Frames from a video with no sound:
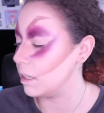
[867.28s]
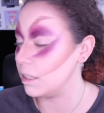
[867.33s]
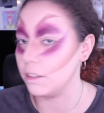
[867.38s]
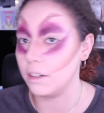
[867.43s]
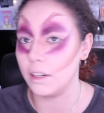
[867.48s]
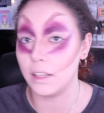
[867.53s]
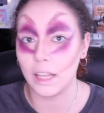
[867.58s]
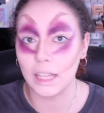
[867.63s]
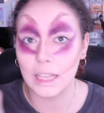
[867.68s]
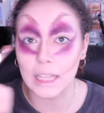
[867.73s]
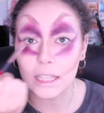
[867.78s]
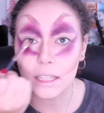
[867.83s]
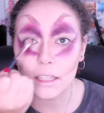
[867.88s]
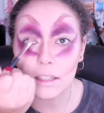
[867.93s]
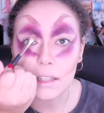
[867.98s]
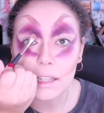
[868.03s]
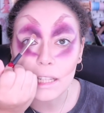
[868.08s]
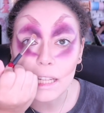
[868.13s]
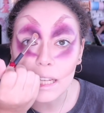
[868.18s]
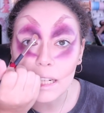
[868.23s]
including like the
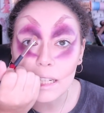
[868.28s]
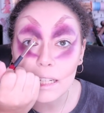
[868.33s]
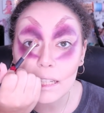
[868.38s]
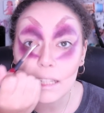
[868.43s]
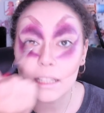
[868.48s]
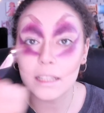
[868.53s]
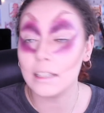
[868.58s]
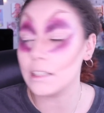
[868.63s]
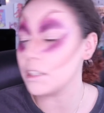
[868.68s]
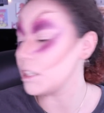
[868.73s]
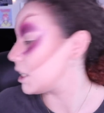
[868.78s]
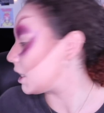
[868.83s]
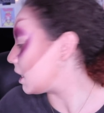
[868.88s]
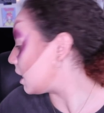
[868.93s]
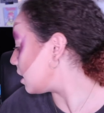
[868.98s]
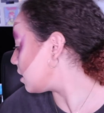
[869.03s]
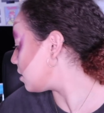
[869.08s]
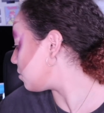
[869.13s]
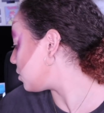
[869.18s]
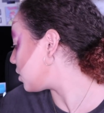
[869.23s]
little lid that she
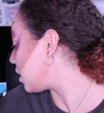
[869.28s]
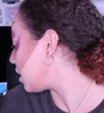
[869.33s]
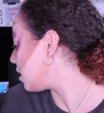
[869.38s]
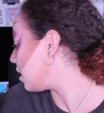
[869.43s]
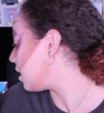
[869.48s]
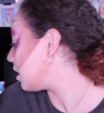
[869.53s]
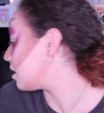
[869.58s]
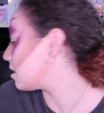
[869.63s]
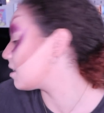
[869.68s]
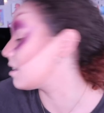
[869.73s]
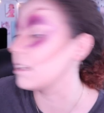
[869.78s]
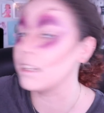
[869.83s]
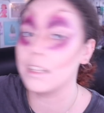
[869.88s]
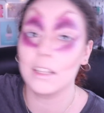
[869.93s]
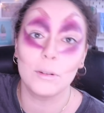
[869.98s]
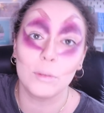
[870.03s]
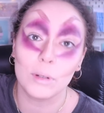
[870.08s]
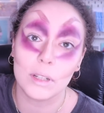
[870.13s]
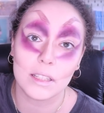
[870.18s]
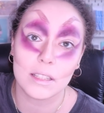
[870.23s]
does, which I think is the
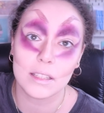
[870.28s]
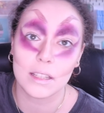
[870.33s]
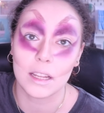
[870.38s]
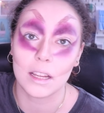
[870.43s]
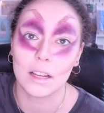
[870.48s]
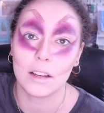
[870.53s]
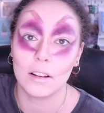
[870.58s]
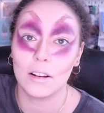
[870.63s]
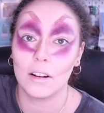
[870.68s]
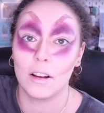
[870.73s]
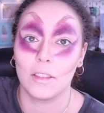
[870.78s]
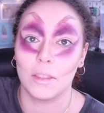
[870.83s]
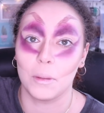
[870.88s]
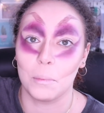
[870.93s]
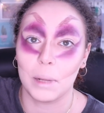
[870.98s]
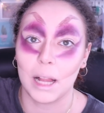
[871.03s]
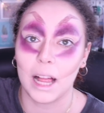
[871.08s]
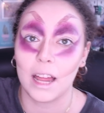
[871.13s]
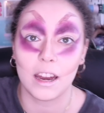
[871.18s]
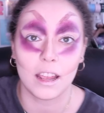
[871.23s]
cutest thing on the
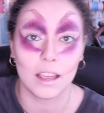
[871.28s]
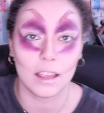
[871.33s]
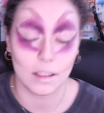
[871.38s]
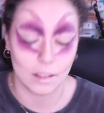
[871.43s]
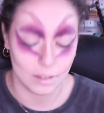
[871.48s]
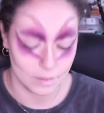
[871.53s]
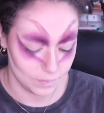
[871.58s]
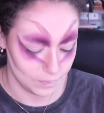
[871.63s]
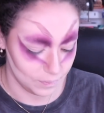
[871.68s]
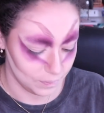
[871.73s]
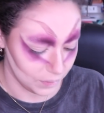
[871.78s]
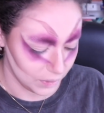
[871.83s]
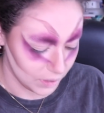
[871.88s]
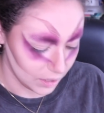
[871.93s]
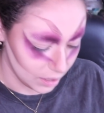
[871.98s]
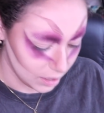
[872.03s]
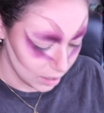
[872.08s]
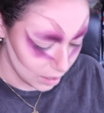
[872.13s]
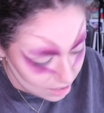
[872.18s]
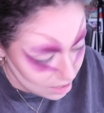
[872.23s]
planet.
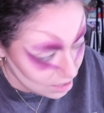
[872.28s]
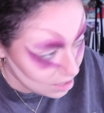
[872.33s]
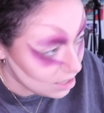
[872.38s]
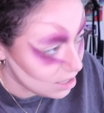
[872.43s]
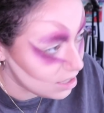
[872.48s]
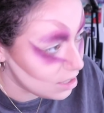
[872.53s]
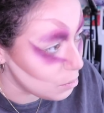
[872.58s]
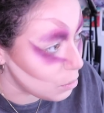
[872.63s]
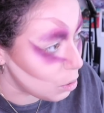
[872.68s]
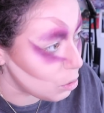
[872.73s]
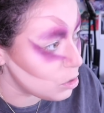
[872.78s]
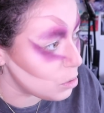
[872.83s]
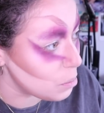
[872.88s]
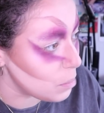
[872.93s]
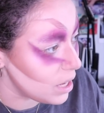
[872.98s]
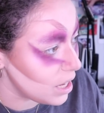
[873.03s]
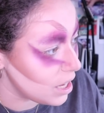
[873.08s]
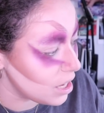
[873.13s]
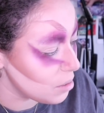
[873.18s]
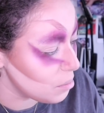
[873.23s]
This is the most
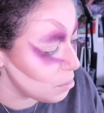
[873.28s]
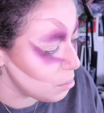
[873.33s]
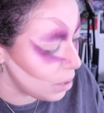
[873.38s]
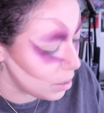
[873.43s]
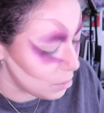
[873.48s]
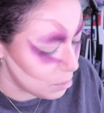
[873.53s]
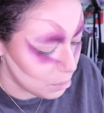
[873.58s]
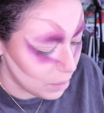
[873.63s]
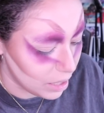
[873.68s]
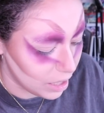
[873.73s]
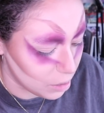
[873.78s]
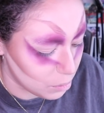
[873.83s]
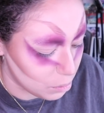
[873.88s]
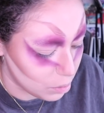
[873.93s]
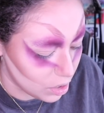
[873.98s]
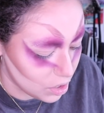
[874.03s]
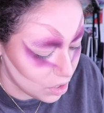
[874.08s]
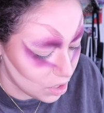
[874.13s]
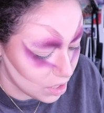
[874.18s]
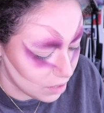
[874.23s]
makeup my makeup
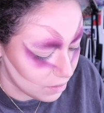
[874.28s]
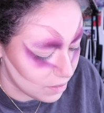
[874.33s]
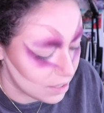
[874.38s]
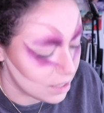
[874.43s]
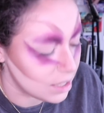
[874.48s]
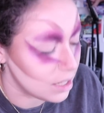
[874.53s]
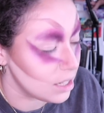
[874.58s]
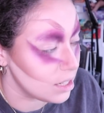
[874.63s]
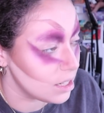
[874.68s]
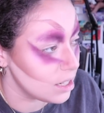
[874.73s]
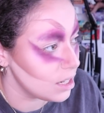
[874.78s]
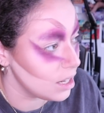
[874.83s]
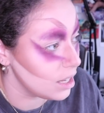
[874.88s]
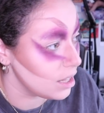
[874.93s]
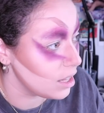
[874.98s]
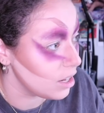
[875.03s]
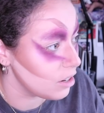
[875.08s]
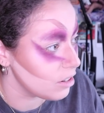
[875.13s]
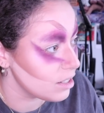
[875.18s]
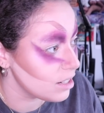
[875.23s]
brushes have seen
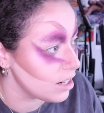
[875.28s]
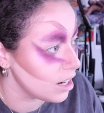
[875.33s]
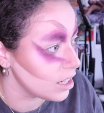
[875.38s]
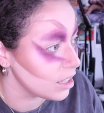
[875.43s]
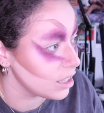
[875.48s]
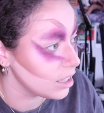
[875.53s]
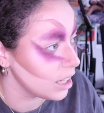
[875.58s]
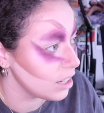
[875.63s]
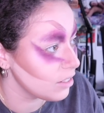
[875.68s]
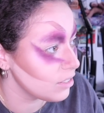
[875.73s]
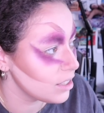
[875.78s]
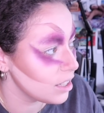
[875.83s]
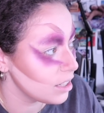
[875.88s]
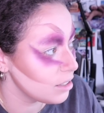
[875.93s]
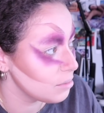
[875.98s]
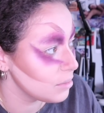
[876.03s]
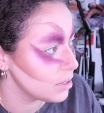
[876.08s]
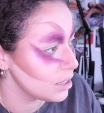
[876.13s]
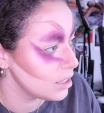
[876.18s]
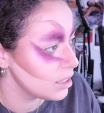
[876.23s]
in their entire lifetime.